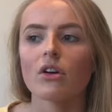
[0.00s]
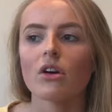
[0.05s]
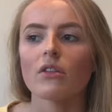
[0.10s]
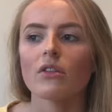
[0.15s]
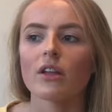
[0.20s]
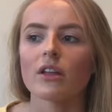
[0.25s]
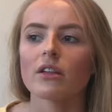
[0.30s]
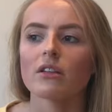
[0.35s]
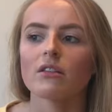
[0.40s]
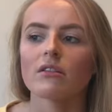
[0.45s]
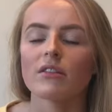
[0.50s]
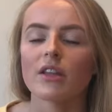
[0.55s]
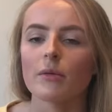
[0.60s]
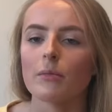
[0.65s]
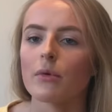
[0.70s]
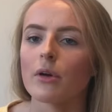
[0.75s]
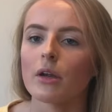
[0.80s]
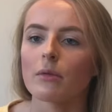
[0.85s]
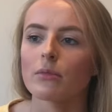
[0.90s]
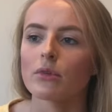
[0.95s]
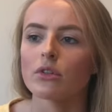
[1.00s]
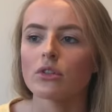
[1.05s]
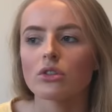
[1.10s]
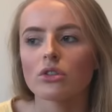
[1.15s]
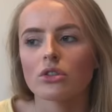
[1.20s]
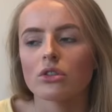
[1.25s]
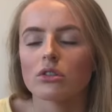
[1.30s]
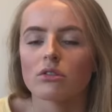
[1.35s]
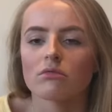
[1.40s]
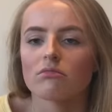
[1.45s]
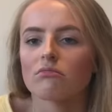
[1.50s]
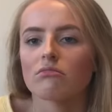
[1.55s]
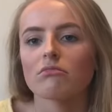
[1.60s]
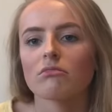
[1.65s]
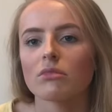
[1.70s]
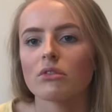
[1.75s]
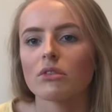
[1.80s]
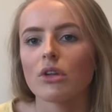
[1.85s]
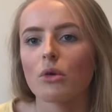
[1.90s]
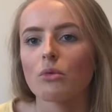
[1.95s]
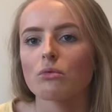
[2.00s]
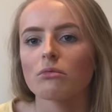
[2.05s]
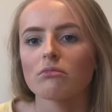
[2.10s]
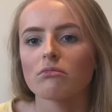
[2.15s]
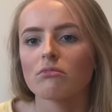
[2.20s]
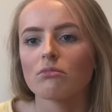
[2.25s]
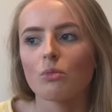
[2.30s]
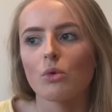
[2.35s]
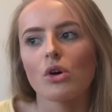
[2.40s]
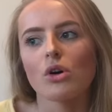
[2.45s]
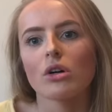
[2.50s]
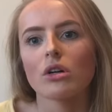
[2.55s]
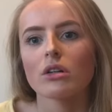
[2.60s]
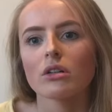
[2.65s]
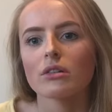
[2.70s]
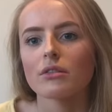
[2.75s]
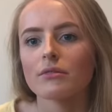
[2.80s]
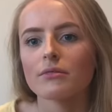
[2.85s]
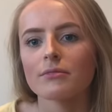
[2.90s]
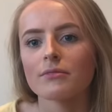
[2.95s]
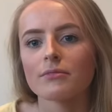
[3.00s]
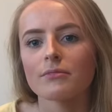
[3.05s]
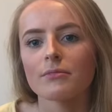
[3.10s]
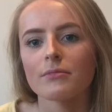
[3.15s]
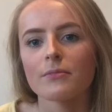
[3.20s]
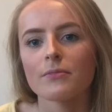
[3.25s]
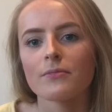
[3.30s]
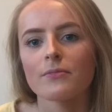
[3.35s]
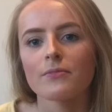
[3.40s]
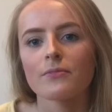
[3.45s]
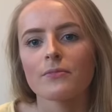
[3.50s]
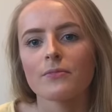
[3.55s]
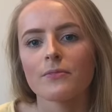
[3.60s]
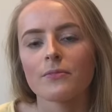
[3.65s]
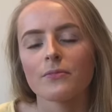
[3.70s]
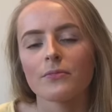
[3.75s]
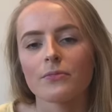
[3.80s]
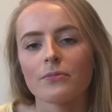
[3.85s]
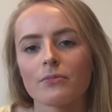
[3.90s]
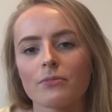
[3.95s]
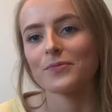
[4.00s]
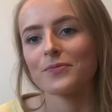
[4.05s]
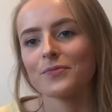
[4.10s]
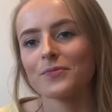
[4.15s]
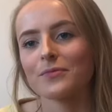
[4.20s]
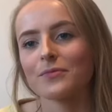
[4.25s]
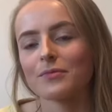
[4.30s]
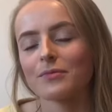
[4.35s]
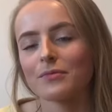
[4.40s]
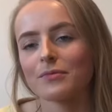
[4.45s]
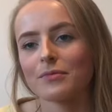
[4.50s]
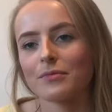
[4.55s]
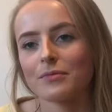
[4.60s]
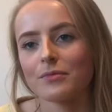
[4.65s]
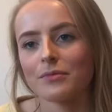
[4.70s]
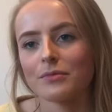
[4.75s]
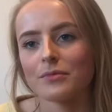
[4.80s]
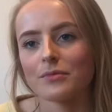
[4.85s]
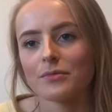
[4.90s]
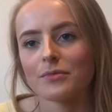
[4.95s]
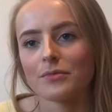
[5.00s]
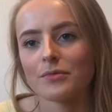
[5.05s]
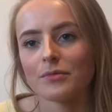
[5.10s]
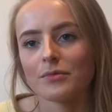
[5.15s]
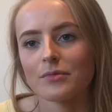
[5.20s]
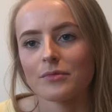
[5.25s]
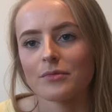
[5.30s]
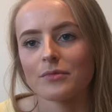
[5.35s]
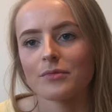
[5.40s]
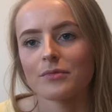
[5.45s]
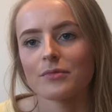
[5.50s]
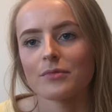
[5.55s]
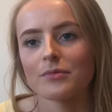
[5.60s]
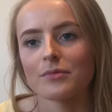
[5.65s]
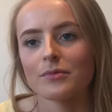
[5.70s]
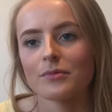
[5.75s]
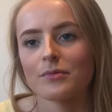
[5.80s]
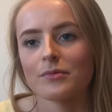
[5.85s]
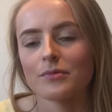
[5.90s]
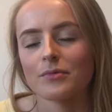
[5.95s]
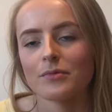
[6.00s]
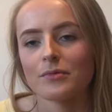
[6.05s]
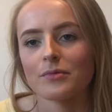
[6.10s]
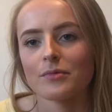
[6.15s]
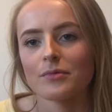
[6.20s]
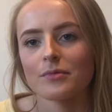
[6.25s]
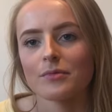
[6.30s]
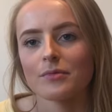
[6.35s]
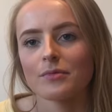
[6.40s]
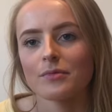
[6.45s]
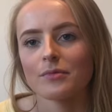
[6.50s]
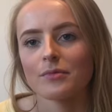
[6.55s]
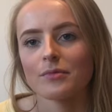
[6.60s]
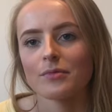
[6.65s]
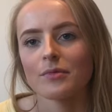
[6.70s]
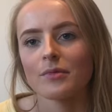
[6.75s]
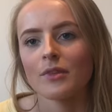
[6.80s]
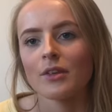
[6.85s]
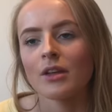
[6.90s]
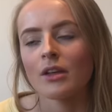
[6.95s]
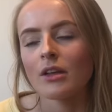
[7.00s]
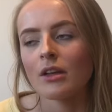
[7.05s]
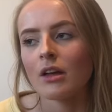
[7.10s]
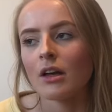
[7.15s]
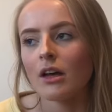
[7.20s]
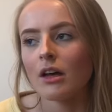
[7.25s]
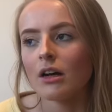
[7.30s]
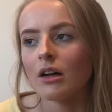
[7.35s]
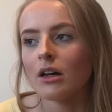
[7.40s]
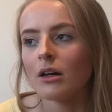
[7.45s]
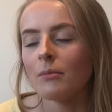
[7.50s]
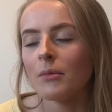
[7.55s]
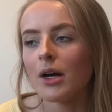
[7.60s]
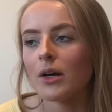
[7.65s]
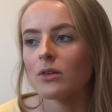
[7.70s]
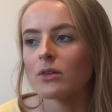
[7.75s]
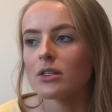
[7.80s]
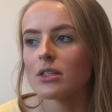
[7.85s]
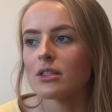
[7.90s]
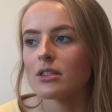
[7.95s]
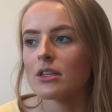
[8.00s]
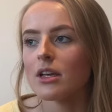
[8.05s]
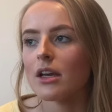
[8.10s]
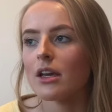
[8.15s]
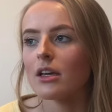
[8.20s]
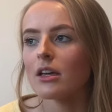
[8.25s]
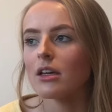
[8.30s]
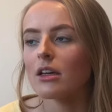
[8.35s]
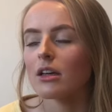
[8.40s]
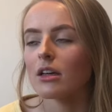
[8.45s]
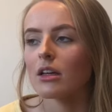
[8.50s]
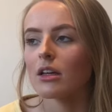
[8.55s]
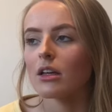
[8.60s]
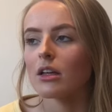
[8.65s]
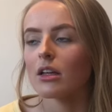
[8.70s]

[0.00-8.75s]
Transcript: not, then they pretty much don't work. What problems did you face during news days? Um, I would say